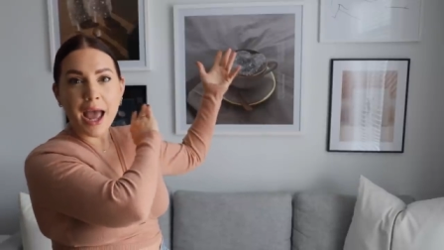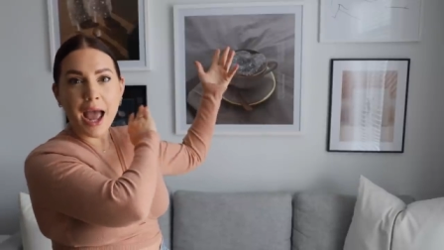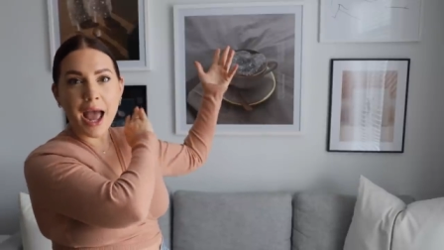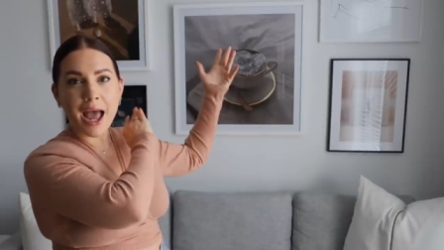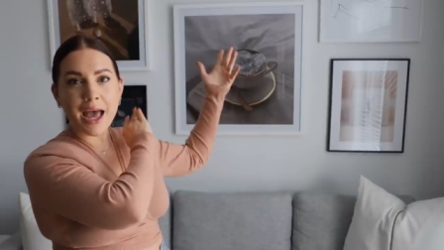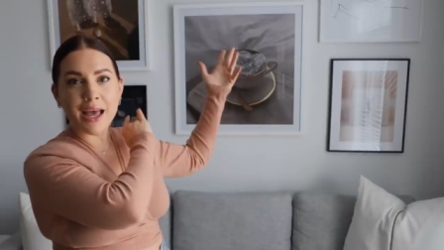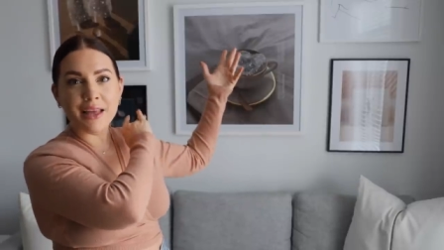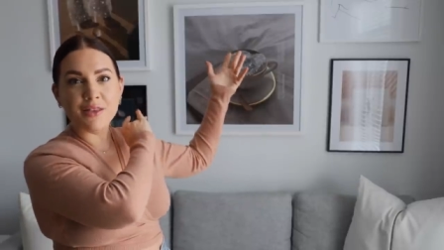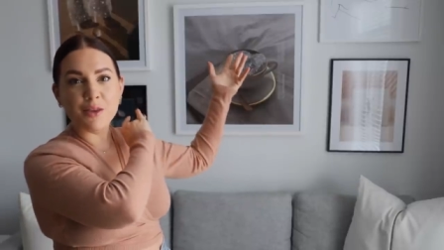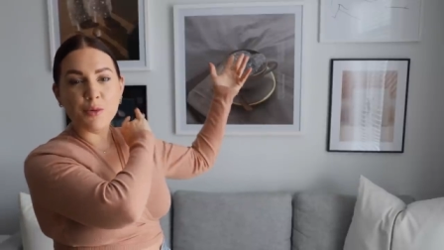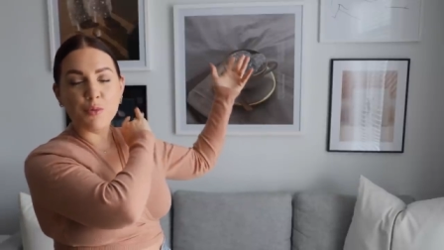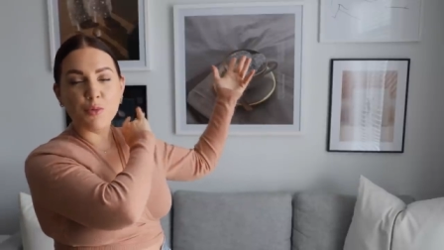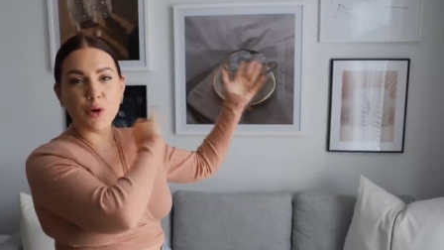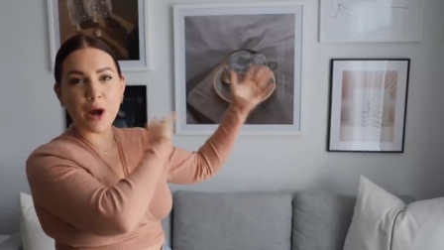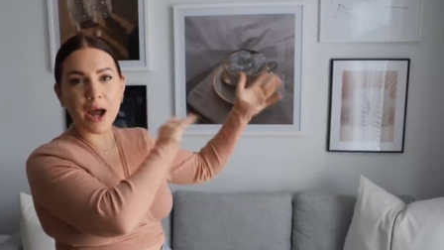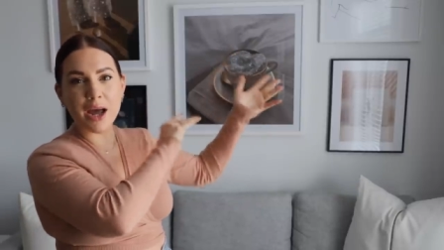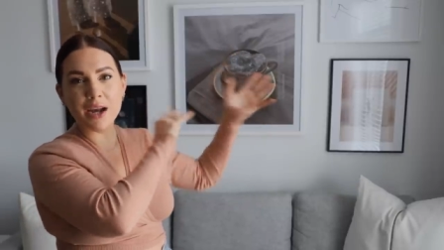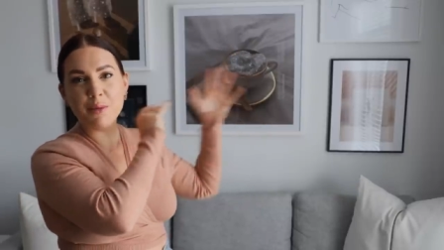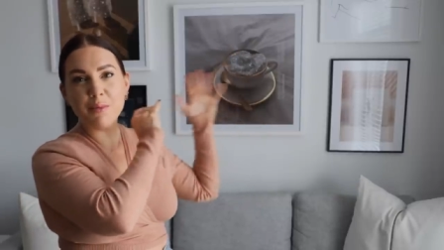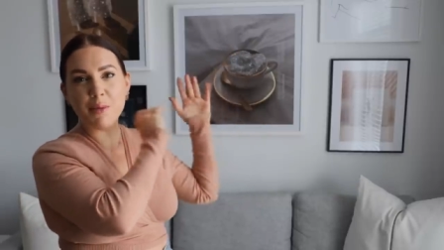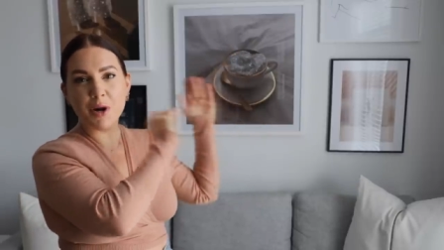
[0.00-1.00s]
and the
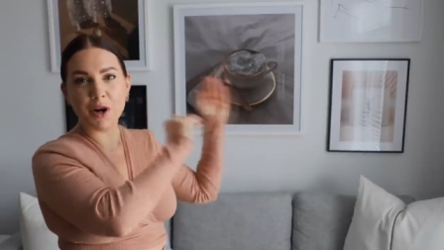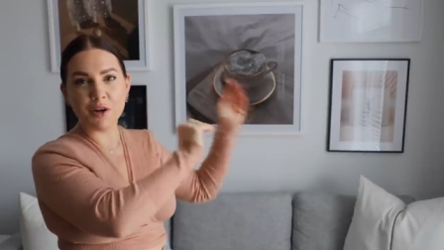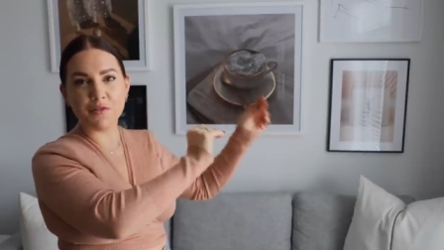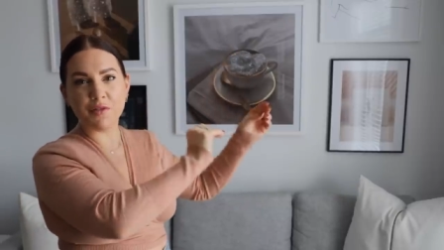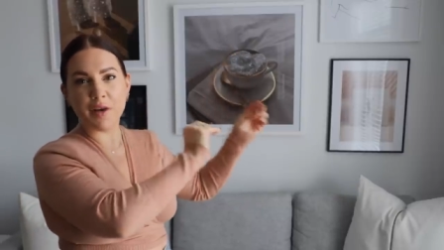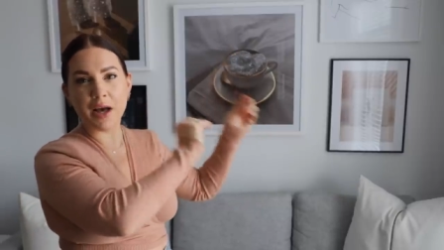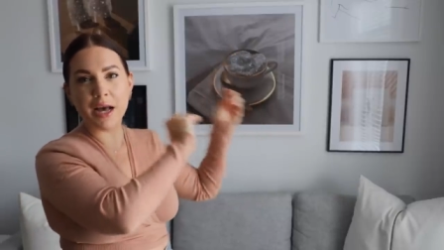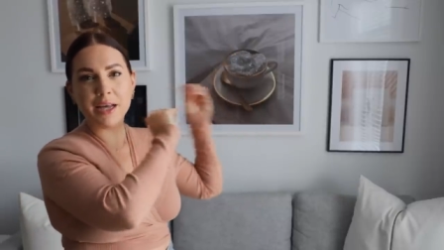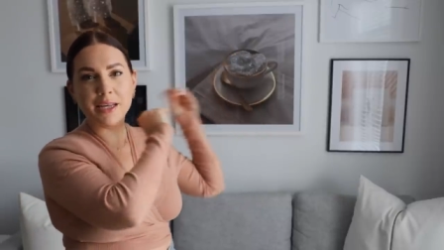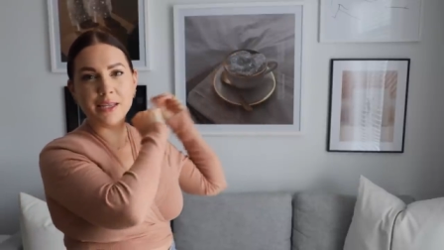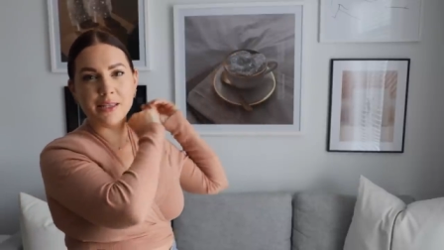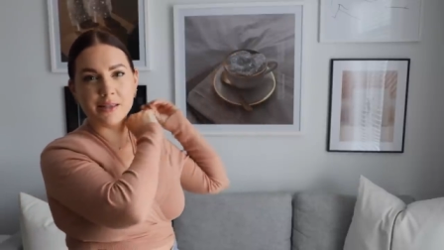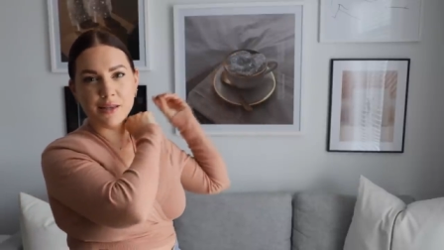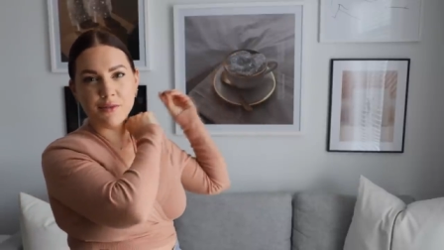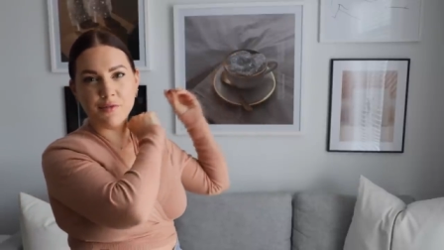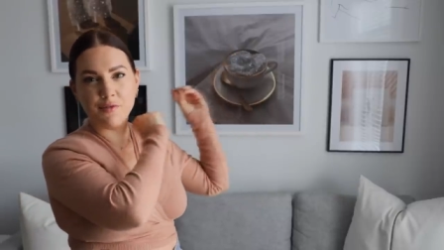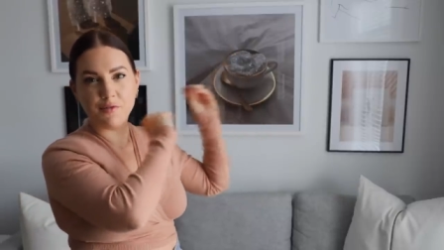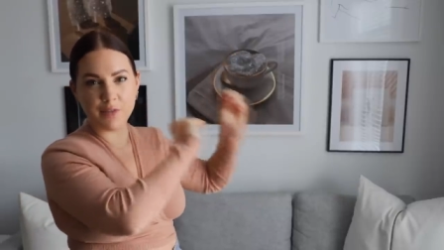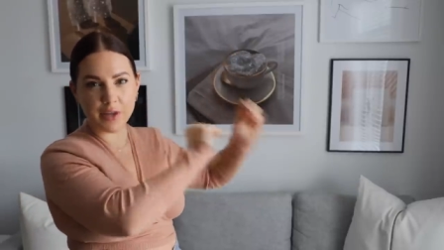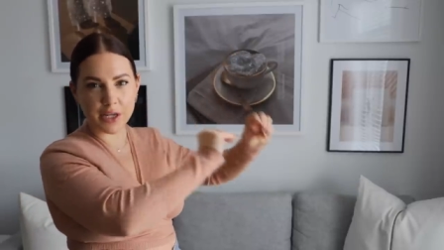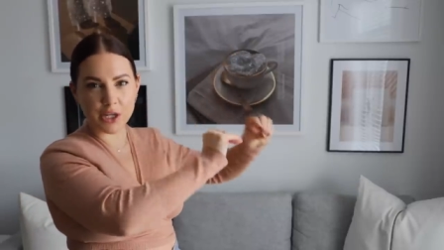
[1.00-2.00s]
Prada Marfa is
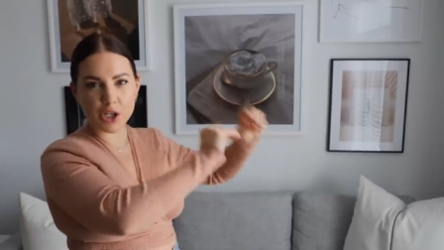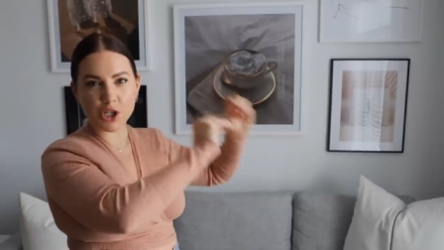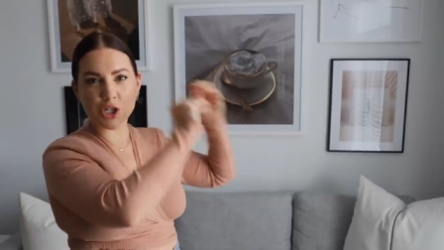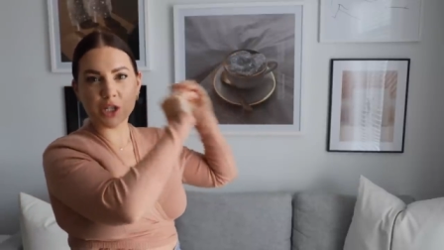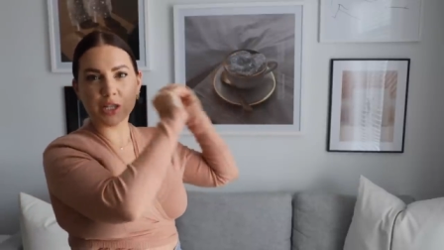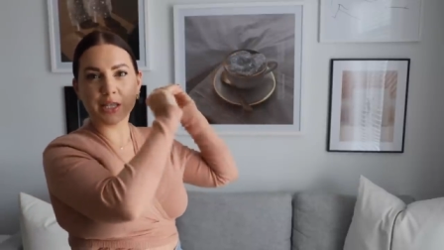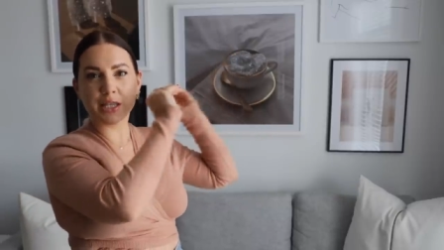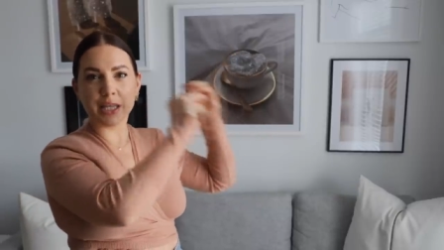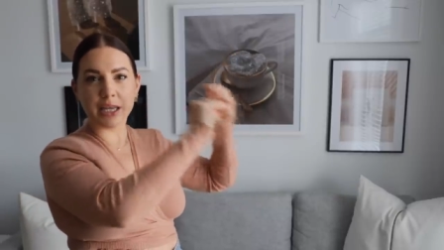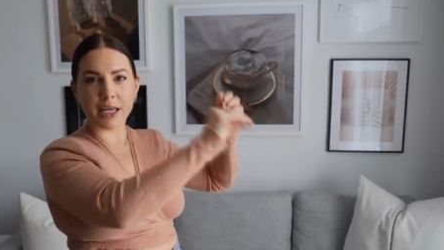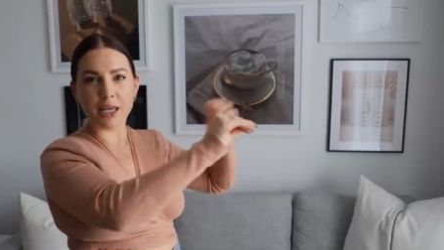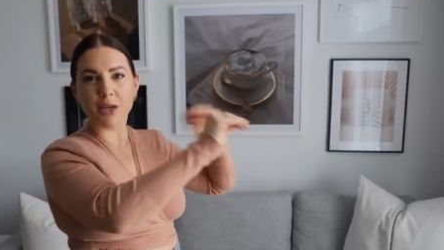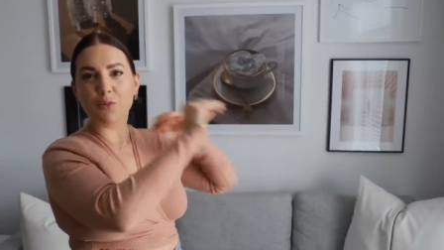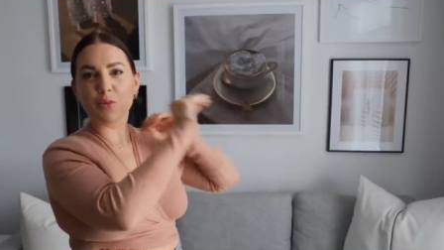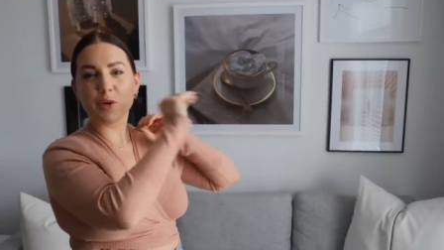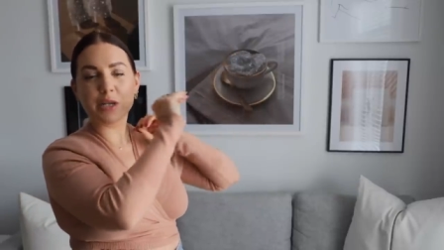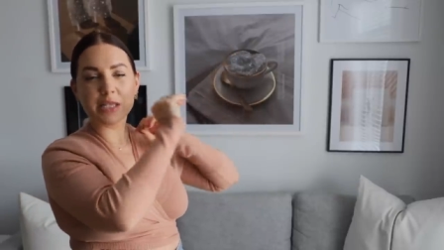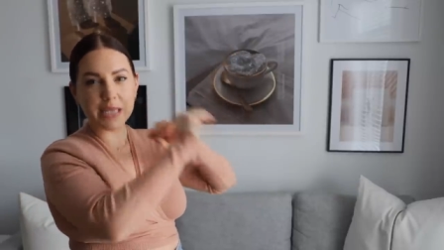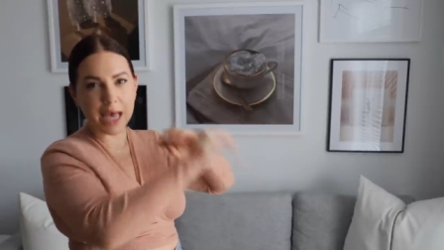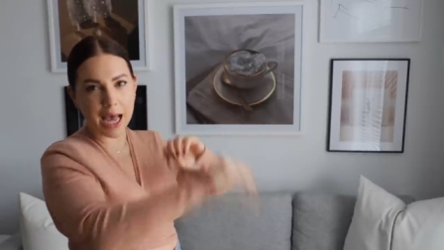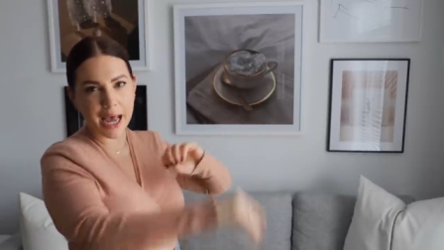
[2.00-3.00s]
officially
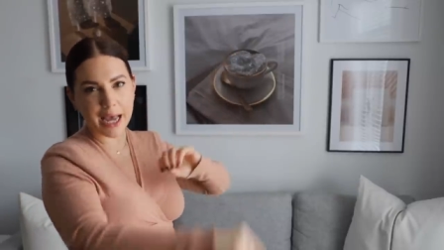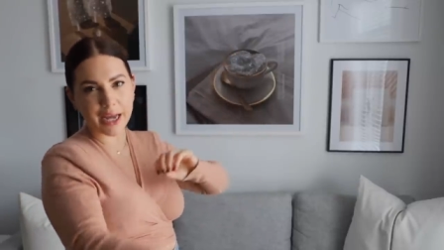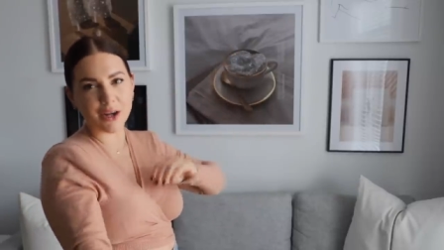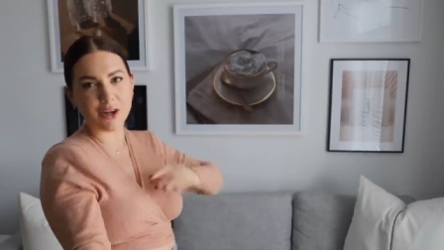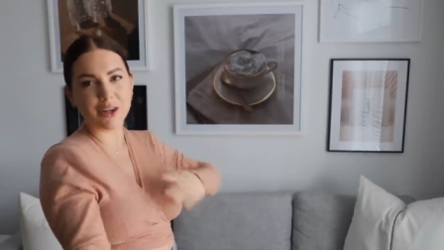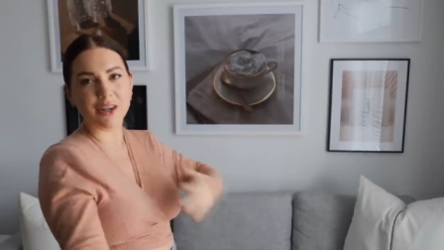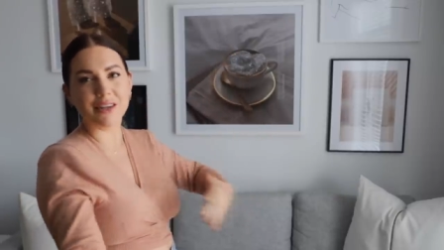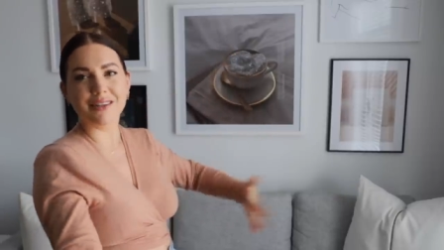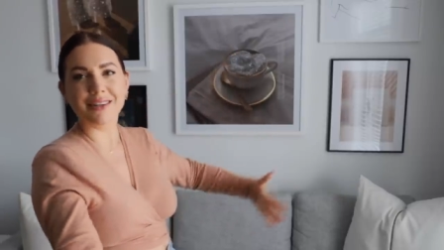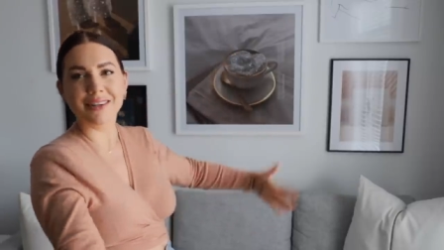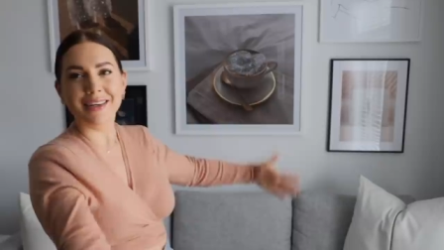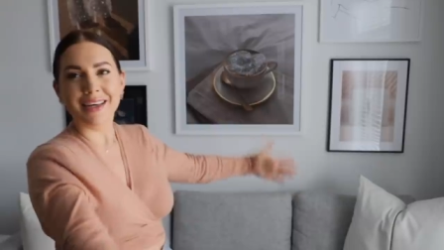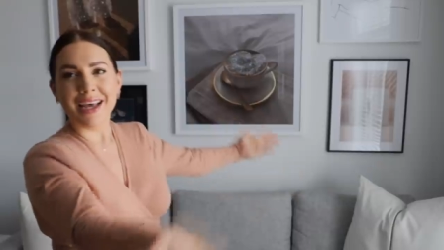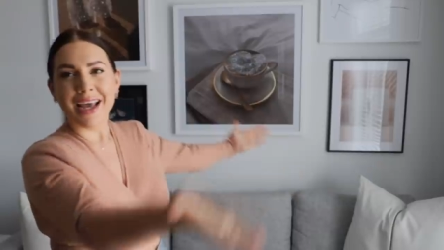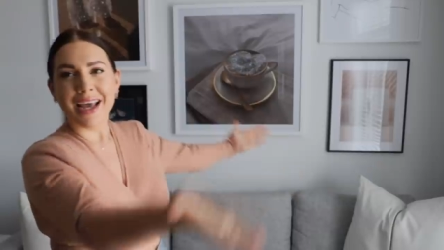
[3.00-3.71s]
retired